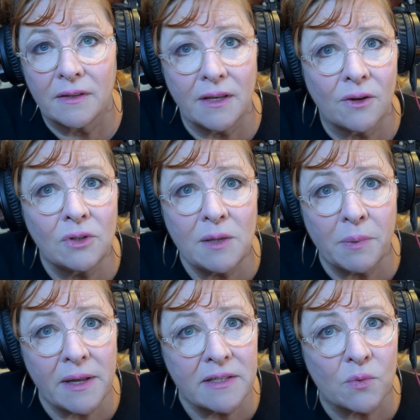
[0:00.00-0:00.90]
The only
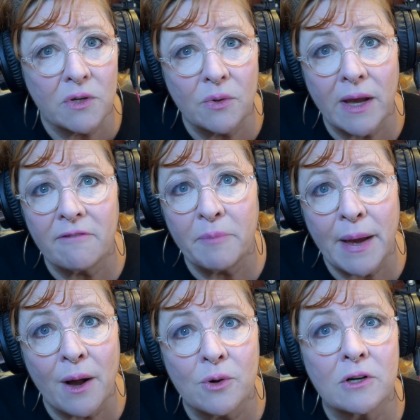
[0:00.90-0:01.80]
place where you have
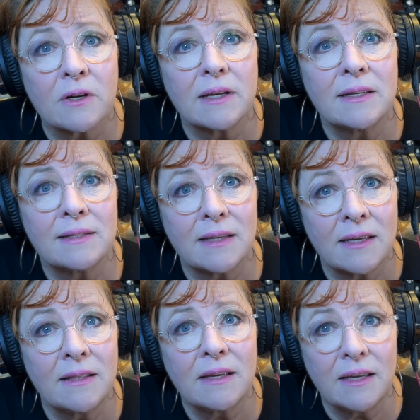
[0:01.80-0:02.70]
power is
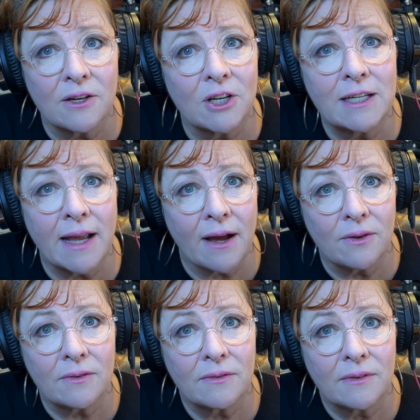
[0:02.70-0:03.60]
in the here and now.
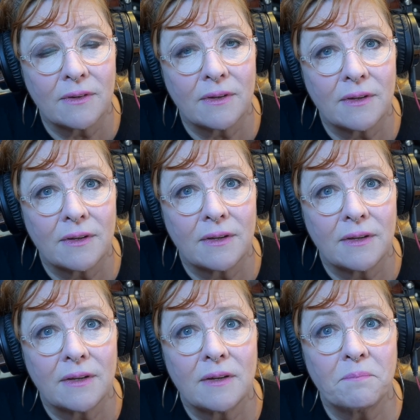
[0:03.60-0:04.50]

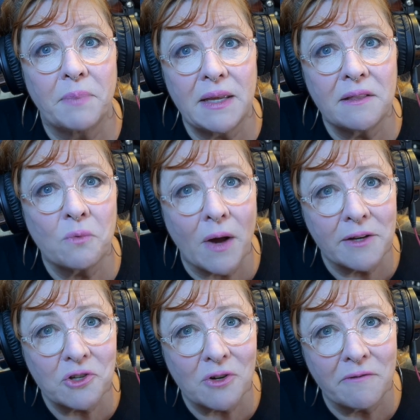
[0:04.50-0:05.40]
Be the
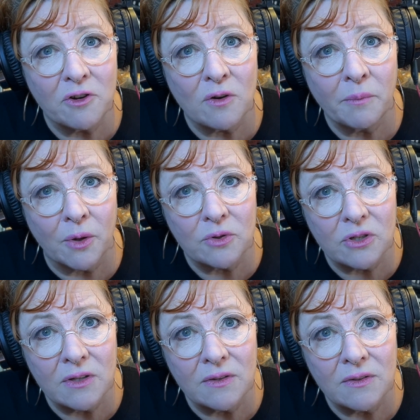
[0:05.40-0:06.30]
watcher of your
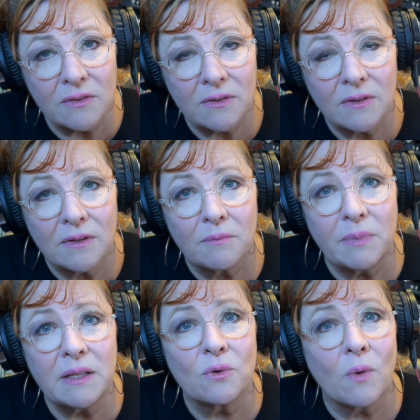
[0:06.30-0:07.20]
emotions.
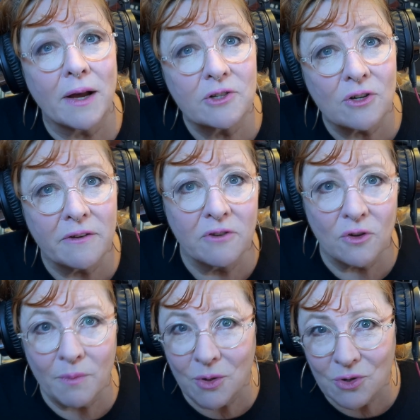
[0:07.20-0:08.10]
Be the watcher of your
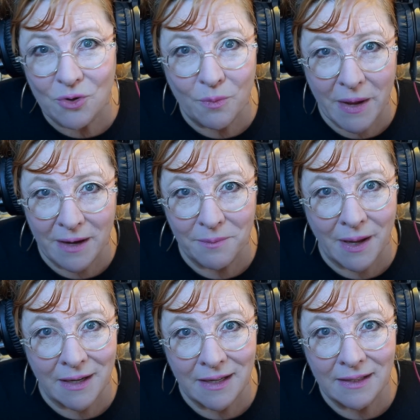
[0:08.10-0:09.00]
emotional pain
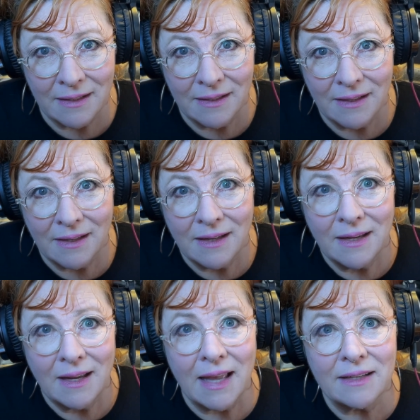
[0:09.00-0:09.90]
body.
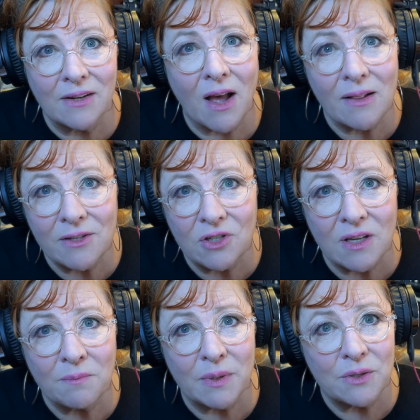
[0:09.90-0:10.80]
Acknowledge
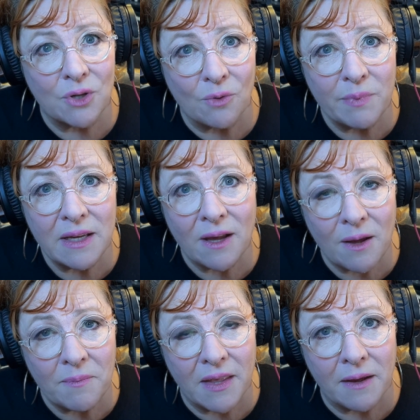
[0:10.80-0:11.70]
them, but don't
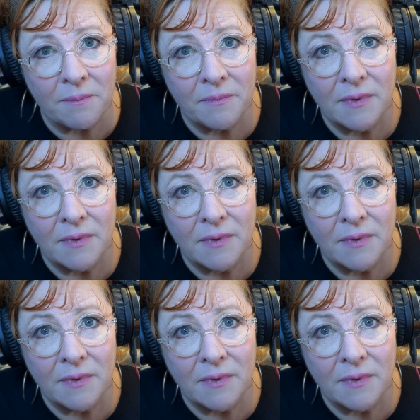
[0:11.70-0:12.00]
become them.